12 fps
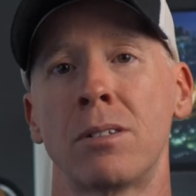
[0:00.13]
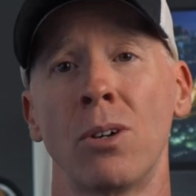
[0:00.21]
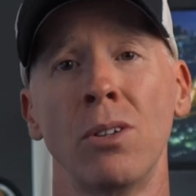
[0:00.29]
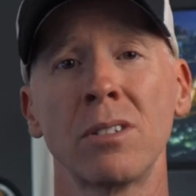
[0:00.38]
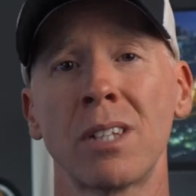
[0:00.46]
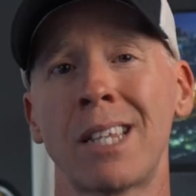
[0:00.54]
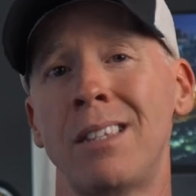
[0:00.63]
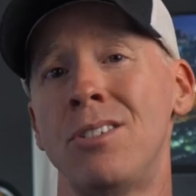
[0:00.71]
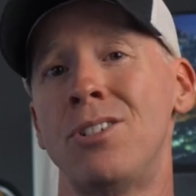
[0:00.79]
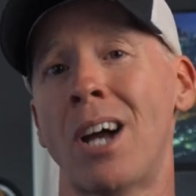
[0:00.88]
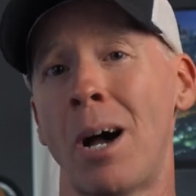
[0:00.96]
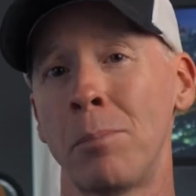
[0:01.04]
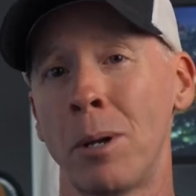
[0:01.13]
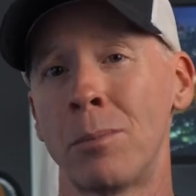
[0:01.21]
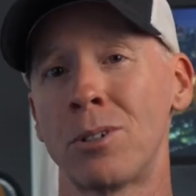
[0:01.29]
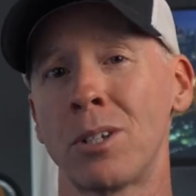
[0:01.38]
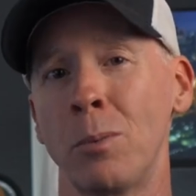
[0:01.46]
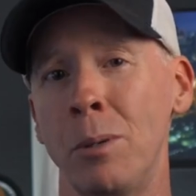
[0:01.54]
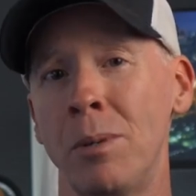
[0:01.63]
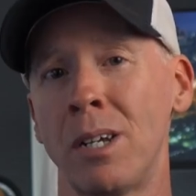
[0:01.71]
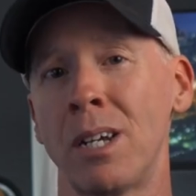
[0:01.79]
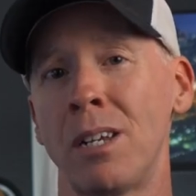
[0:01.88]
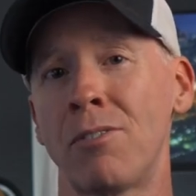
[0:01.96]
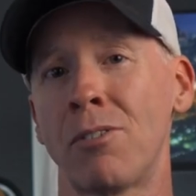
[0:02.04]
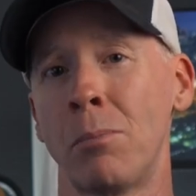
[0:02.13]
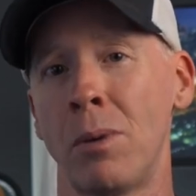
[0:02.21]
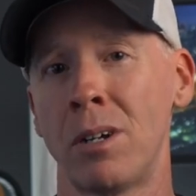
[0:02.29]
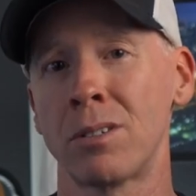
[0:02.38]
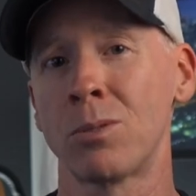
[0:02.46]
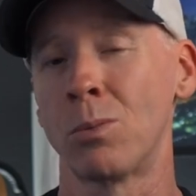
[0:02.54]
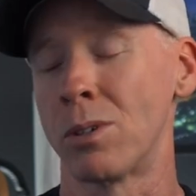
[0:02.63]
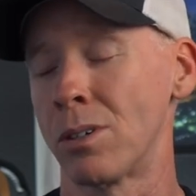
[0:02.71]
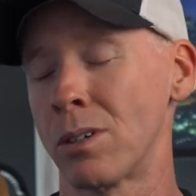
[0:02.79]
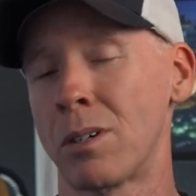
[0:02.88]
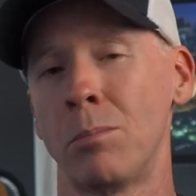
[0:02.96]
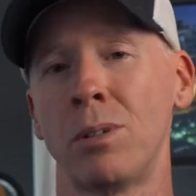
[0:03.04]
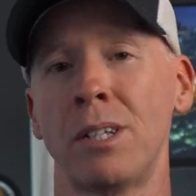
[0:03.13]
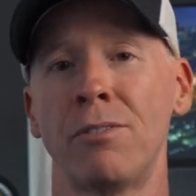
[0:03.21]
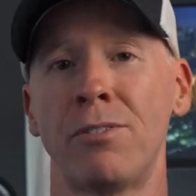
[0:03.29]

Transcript: So it looks like these job numbers that we've been getting for months were complete